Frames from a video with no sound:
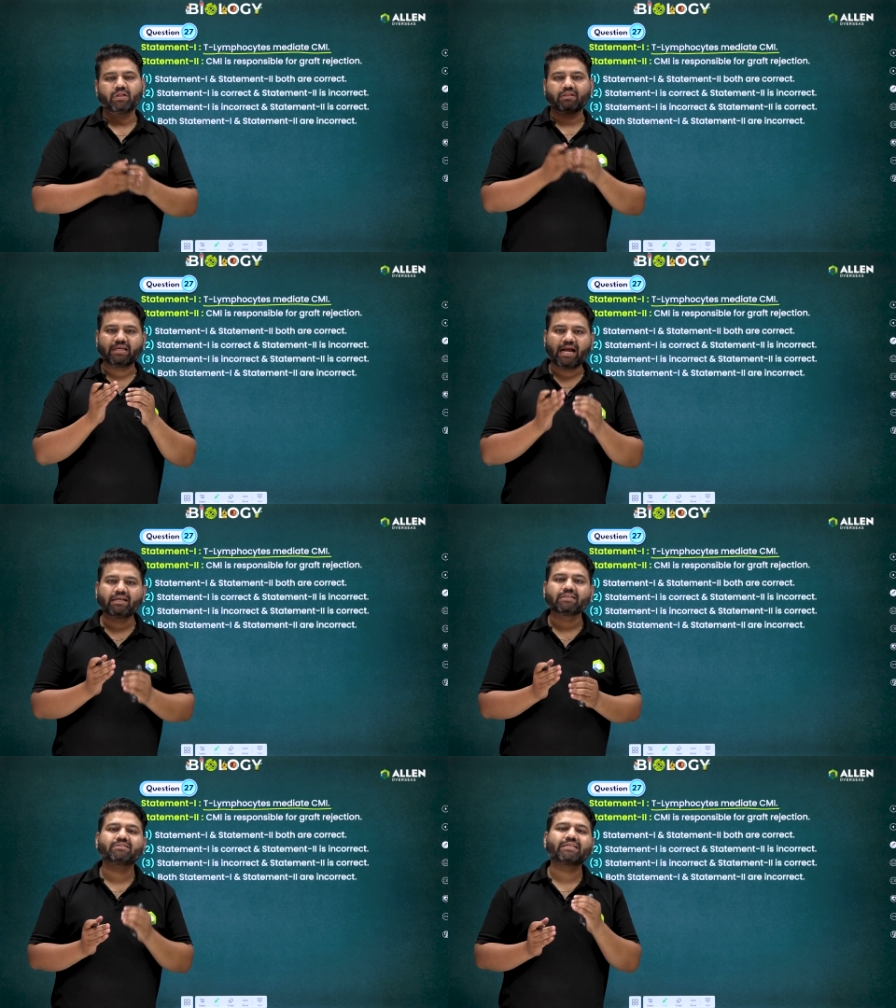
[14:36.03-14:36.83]

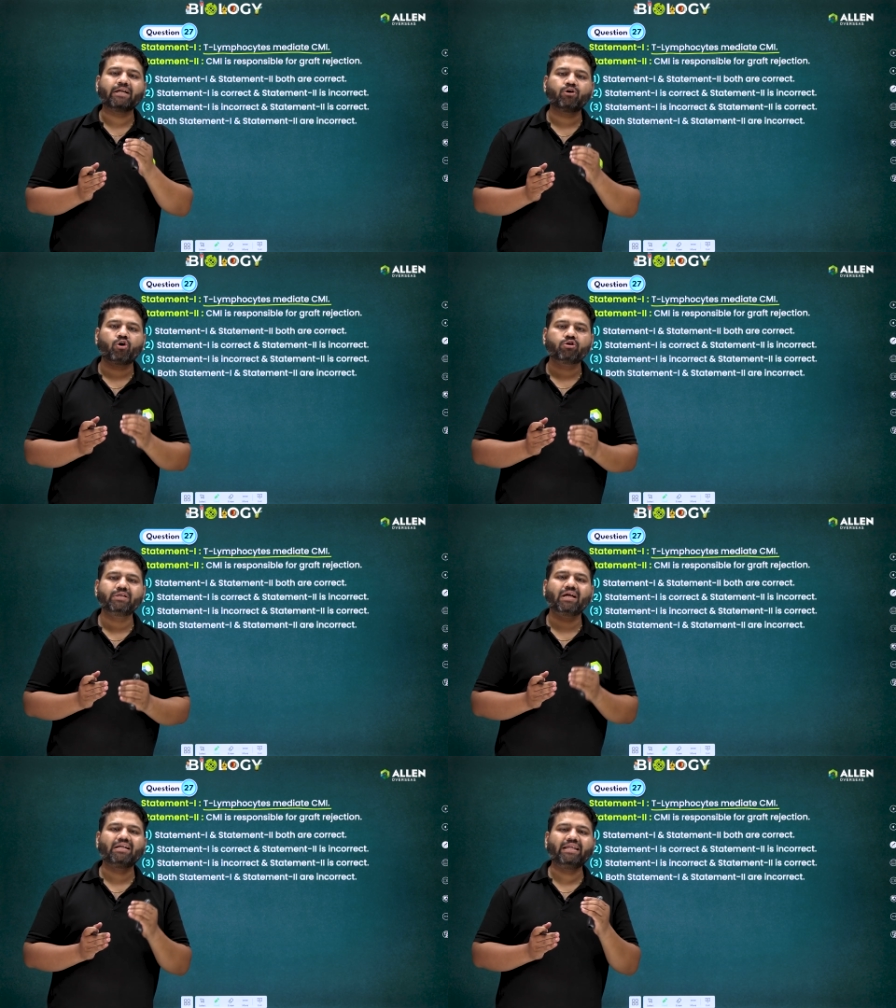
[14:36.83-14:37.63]
that
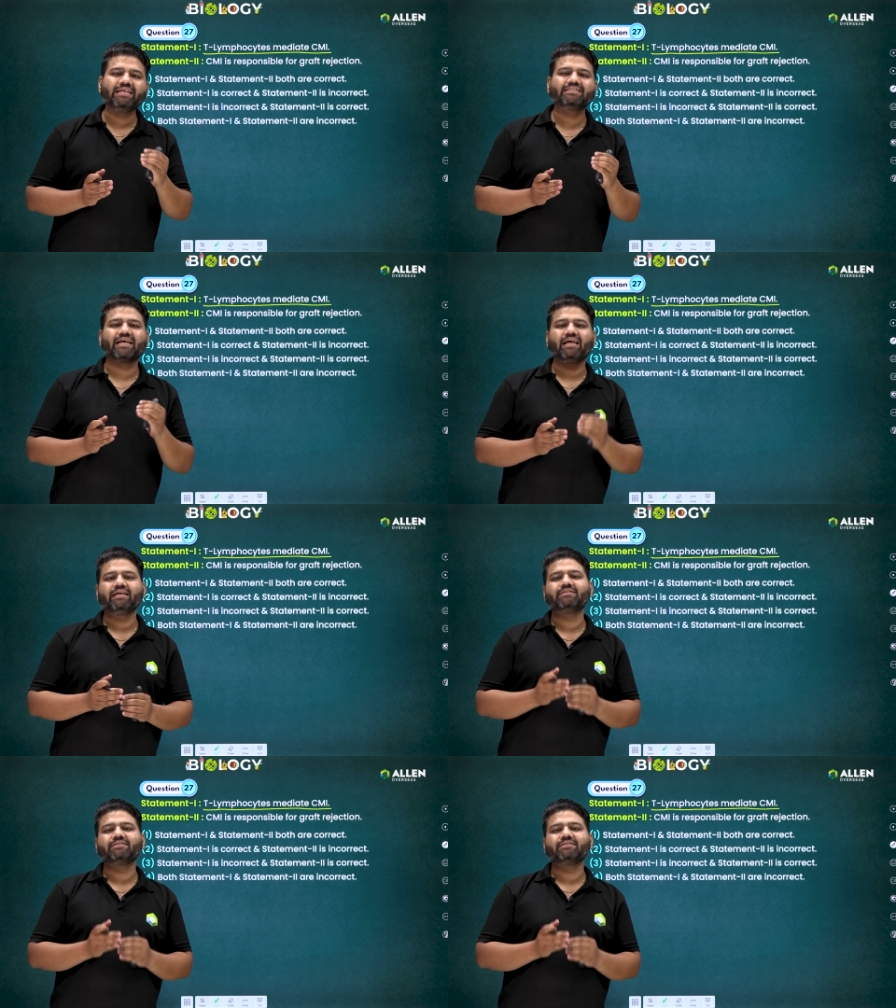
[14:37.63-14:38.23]
cytotoxic T cell